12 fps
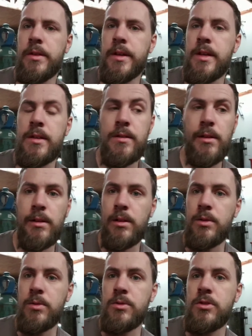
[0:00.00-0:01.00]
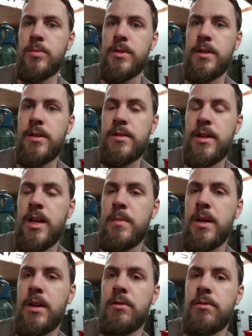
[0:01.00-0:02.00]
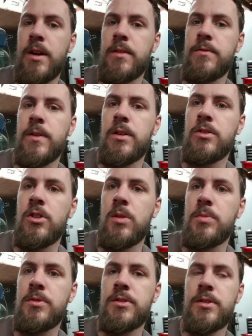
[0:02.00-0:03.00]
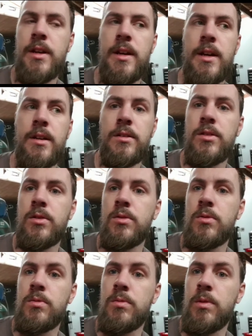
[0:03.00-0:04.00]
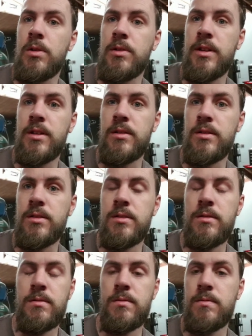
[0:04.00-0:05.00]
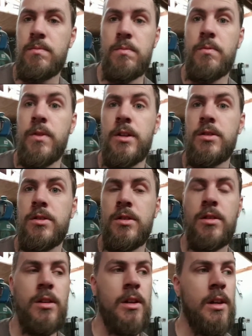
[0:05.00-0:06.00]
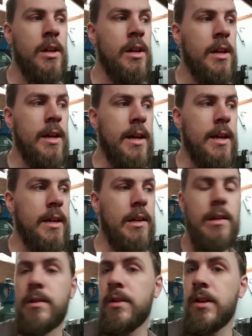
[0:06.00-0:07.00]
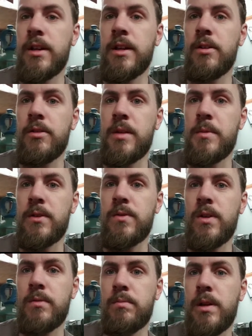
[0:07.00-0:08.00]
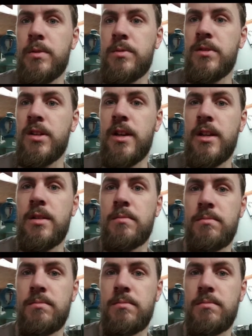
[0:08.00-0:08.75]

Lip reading: these little exhaust jobs like this are going to make great fill-in jobs until lockdown is finished, and then I can get onto the MX-5 and play with some titanium.